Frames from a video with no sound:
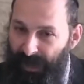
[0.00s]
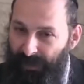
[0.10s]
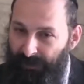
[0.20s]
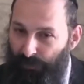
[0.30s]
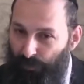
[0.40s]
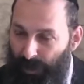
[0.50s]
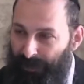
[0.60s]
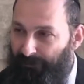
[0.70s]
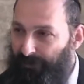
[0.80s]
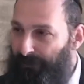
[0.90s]
And
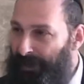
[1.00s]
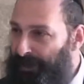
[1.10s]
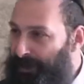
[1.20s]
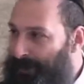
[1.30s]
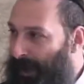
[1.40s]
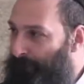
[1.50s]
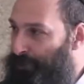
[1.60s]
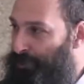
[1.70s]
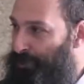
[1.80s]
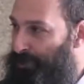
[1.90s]
one of the many
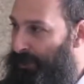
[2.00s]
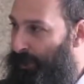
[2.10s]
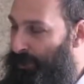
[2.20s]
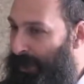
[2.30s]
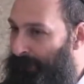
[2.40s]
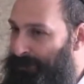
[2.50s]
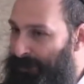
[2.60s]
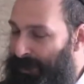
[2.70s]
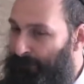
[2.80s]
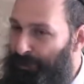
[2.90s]
examples to see how it
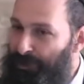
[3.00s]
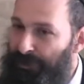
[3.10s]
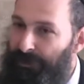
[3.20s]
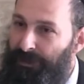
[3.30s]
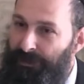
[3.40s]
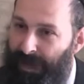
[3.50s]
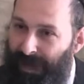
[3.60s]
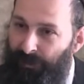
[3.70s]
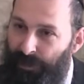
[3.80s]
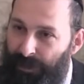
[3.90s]
comes, take a person that is
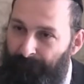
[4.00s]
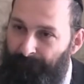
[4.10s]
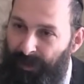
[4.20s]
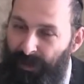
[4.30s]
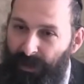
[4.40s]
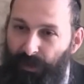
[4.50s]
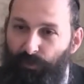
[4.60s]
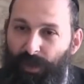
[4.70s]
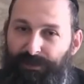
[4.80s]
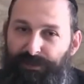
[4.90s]
angry.
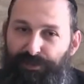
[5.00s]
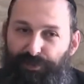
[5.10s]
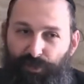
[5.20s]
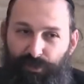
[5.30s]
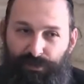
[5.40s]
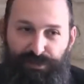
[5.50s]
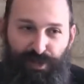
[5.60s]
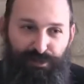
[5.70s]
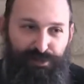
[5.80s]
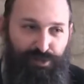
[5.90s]
Once he
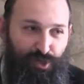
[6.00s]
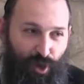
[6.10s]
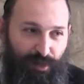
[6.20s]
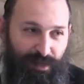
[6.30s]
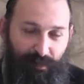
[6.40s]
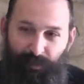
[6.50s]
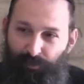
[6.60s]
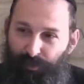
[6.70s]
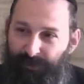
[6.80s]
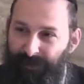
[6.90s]
starts talking
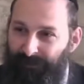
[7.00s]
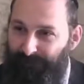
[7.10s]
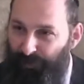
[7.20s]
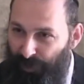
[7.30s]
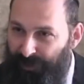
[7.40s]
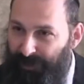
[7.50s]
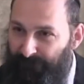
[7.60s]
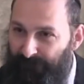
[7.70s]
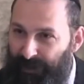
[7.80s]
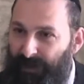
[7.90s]
about what annoys
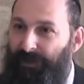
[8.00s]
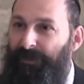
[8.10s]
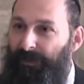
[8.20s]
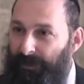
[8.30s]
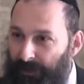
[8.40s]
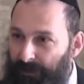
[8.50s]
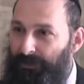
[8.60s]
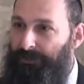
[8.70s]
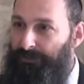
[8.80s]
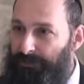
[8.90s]
him,
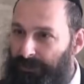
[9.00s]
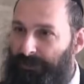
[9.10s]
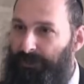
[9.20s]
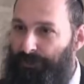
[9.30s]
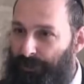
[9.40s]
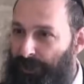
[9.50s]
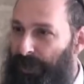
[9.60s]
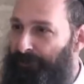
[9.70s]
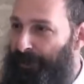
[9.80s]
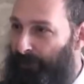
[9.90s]
he gets all
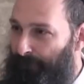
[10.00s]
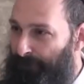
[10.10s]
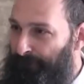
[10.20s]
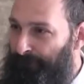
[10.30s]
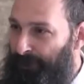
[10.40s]
hyped up.